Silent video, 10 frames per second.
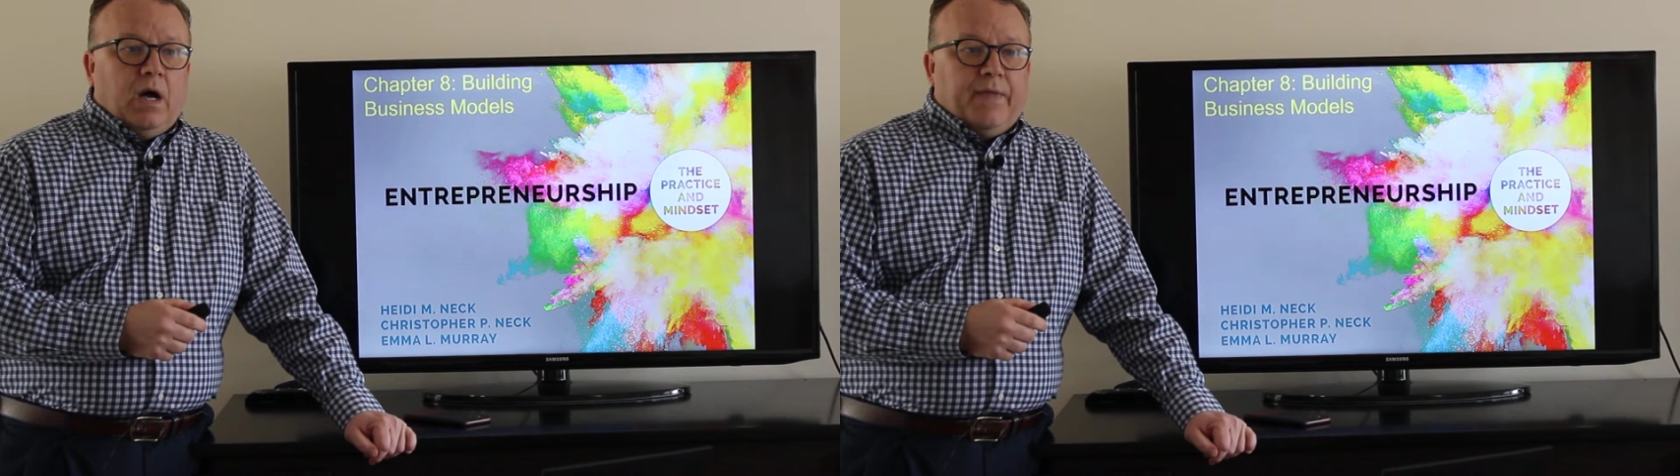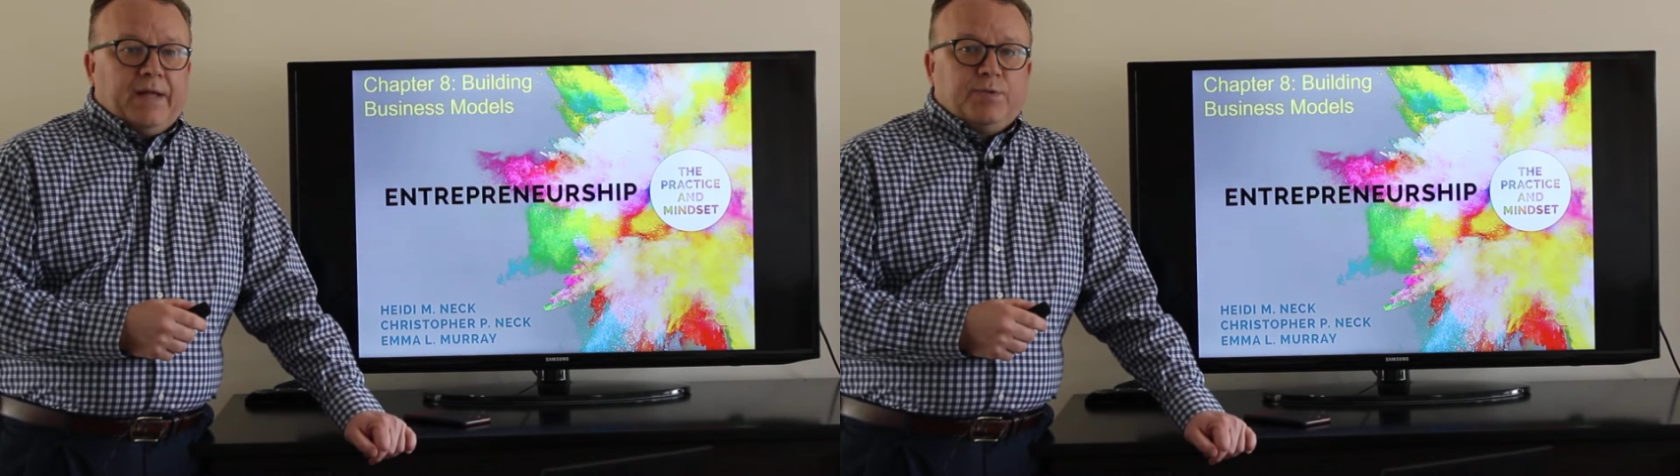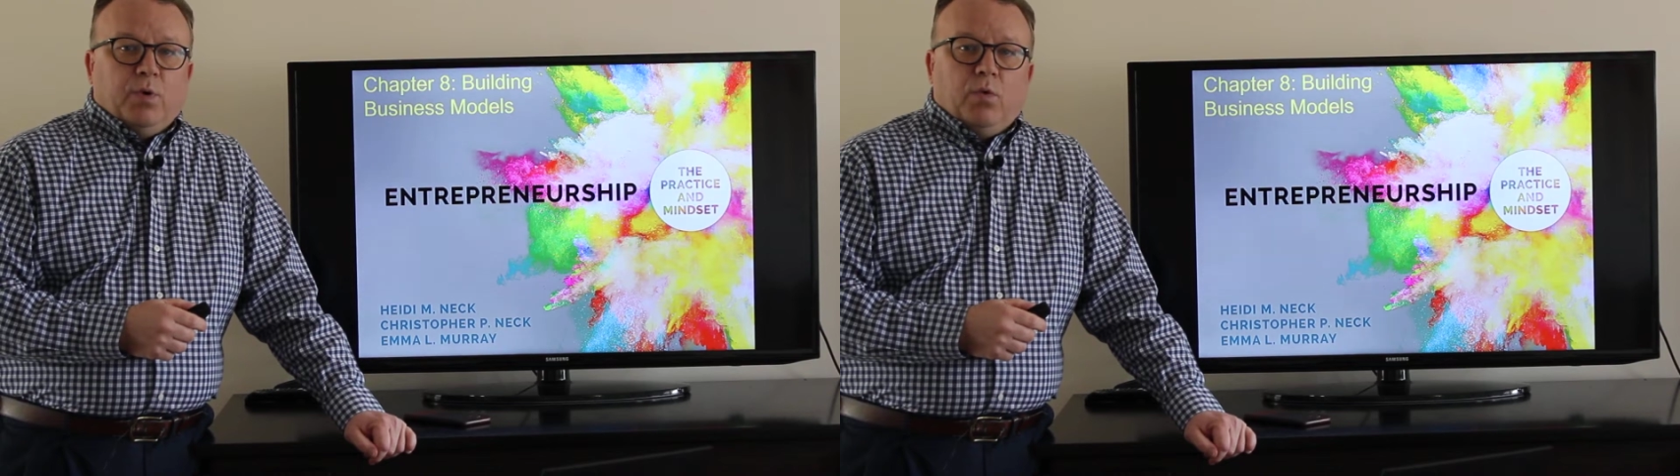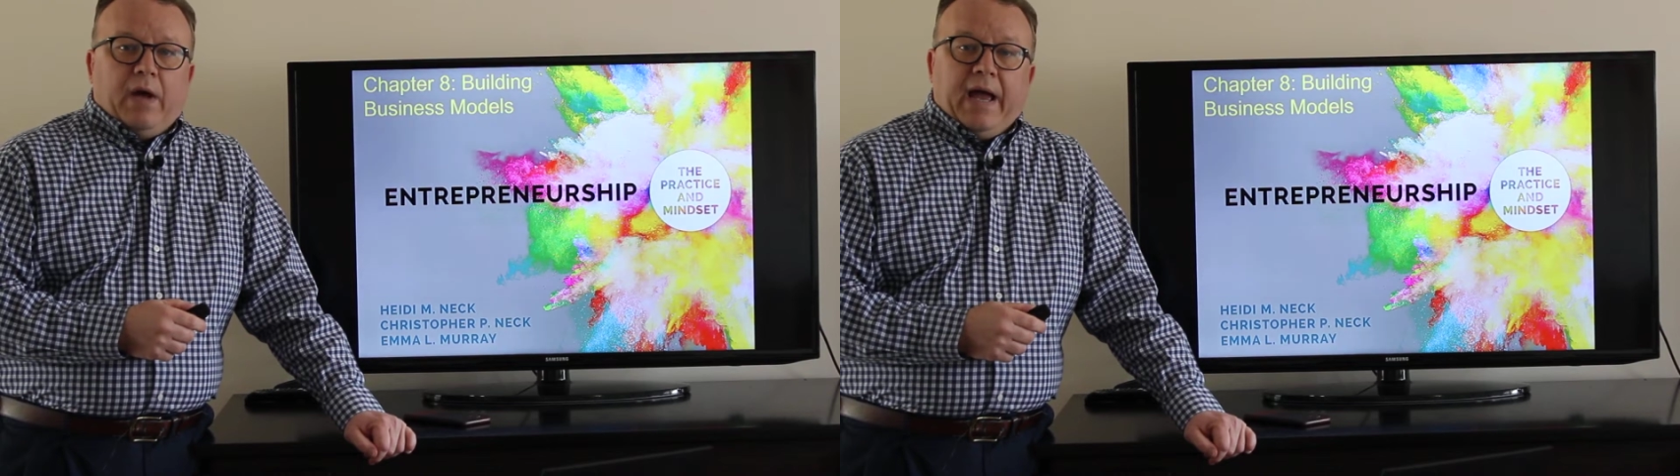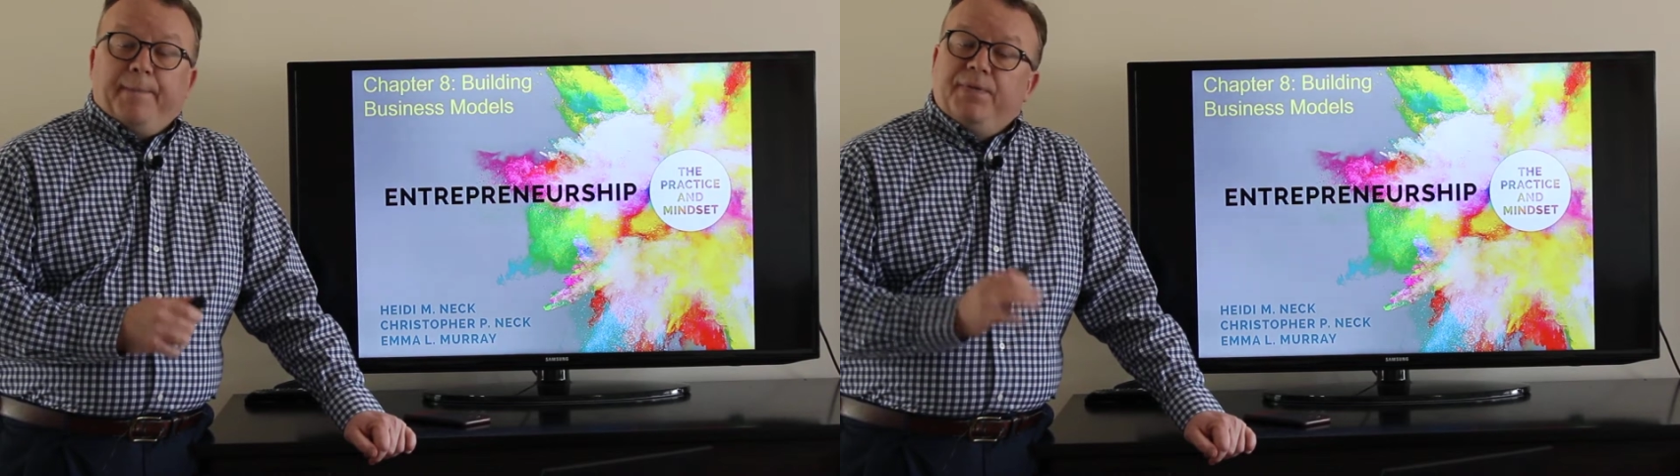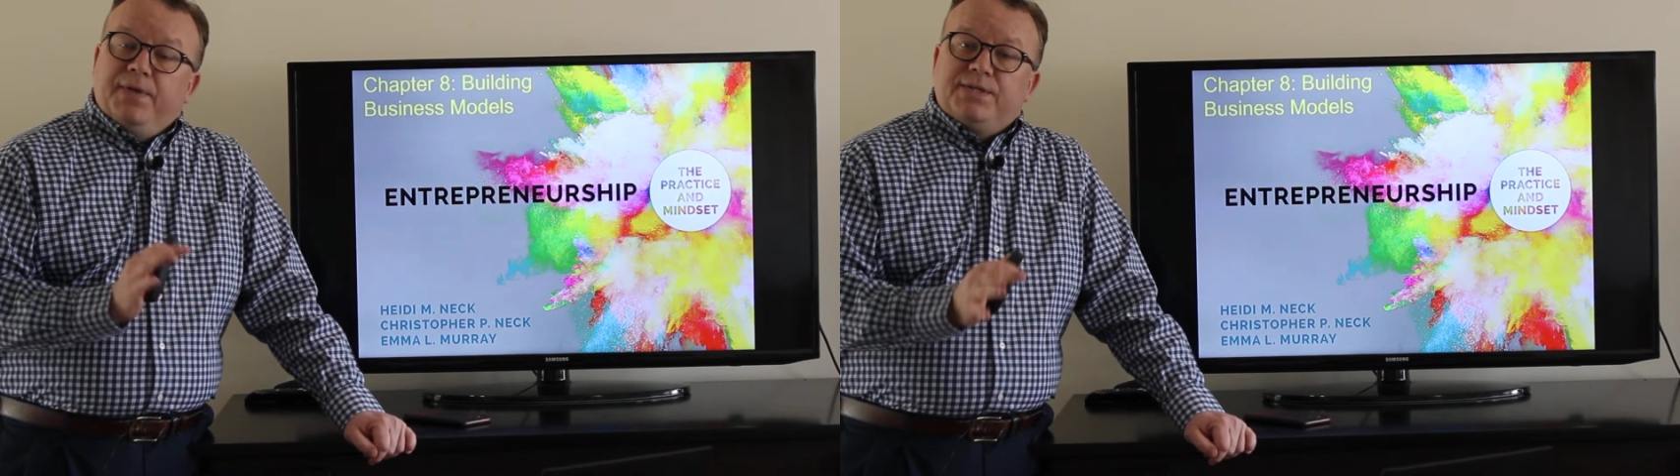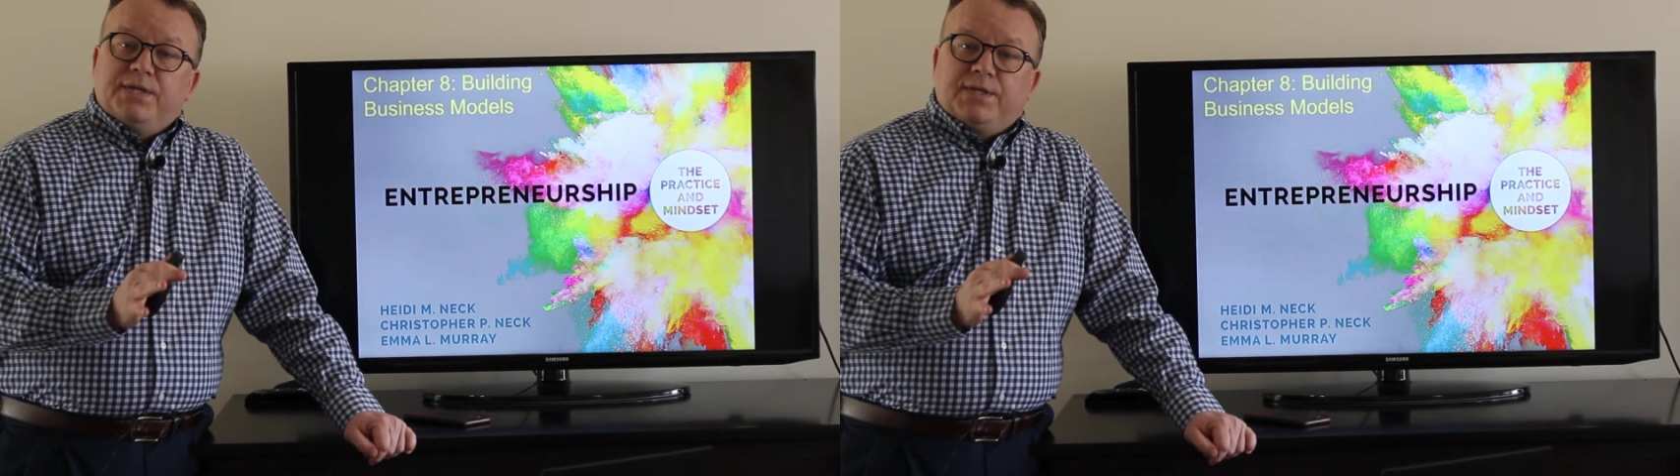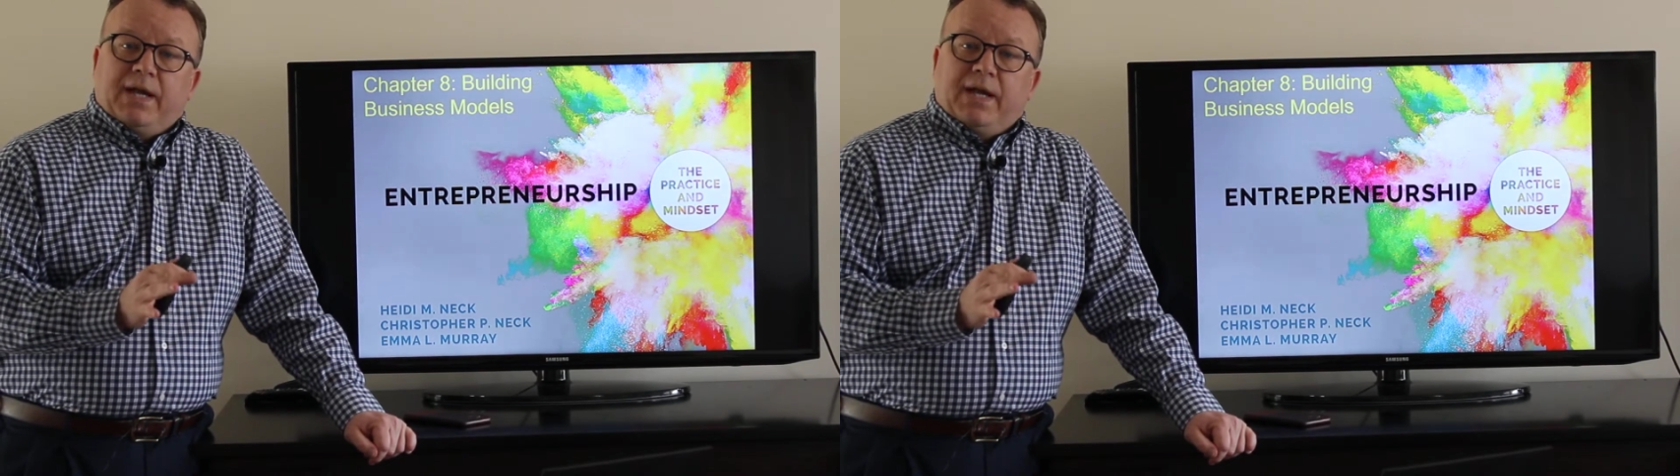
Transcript: that's what will happen. This is